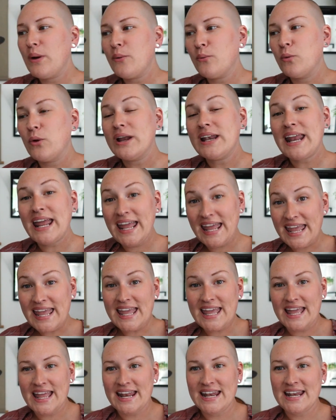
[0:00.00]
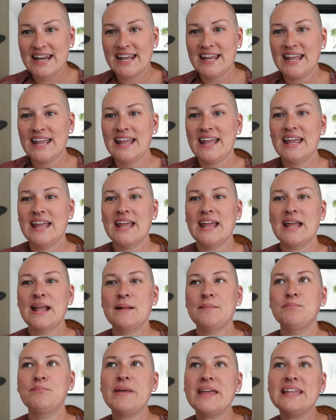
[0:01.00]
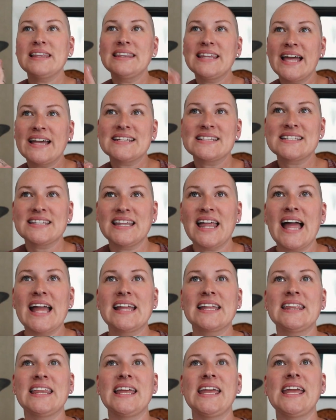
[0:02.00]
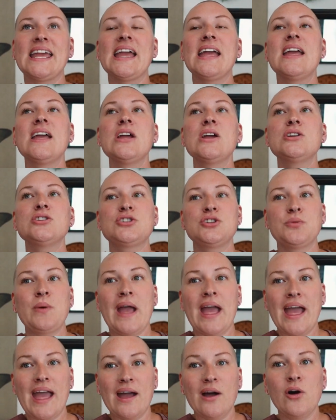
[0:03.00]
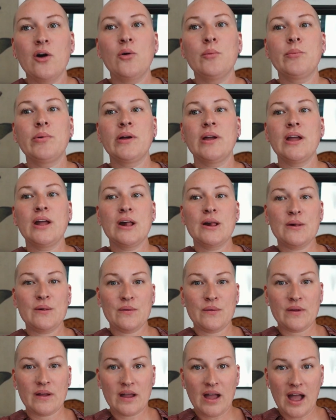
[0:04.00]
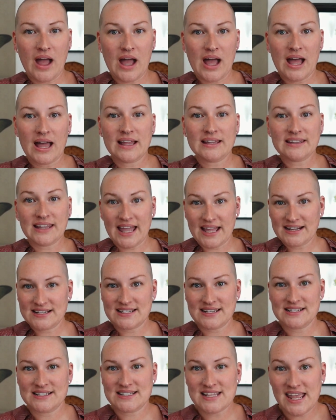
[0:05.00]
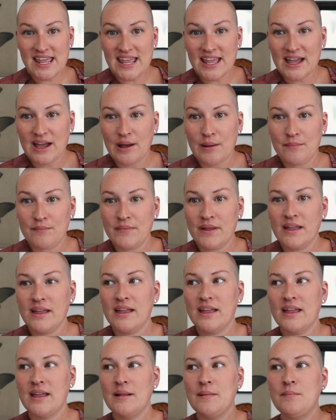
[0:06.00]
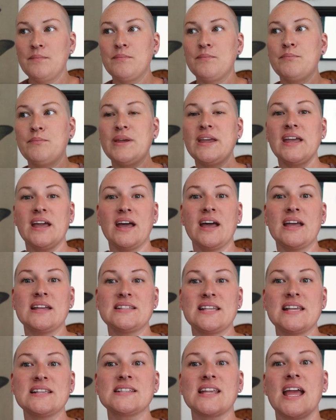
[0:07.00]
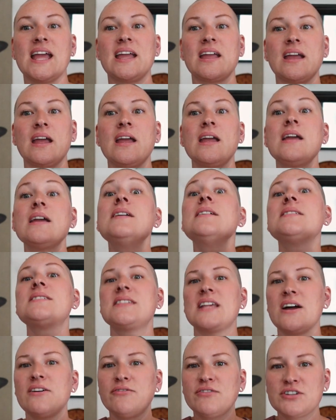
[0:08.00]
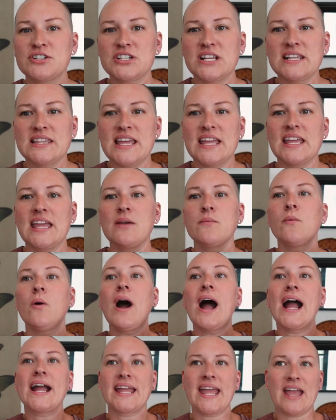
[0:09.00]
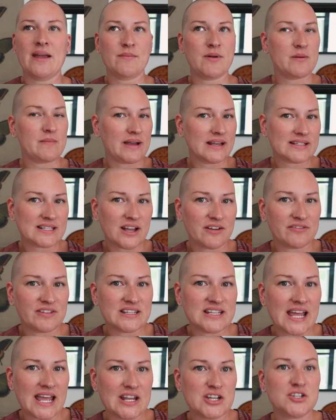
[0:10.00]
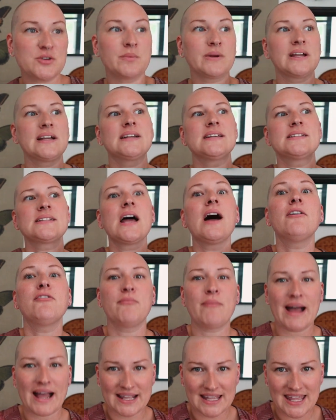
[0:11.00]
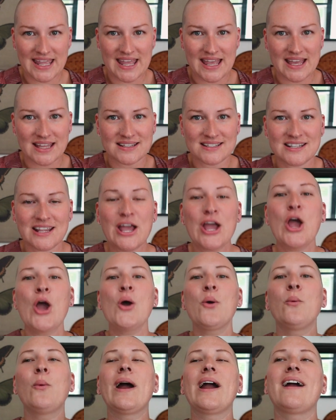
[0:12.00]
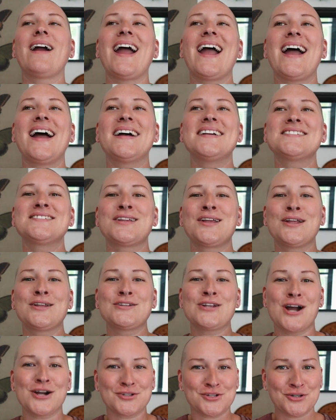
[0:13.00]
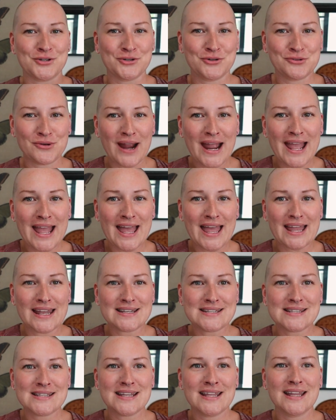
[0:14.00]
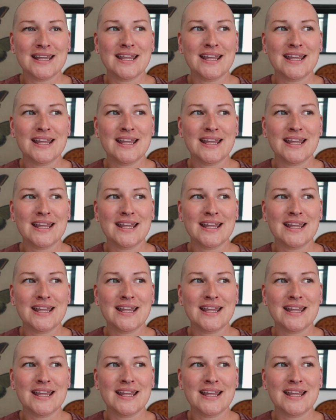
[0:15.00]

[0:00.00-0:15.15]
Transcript: would Ian be less likely to help uh, Lex and Tim because he's like selfishly thinking, well, I can't put myself in danger because of my kids? Whereas Dr. Grant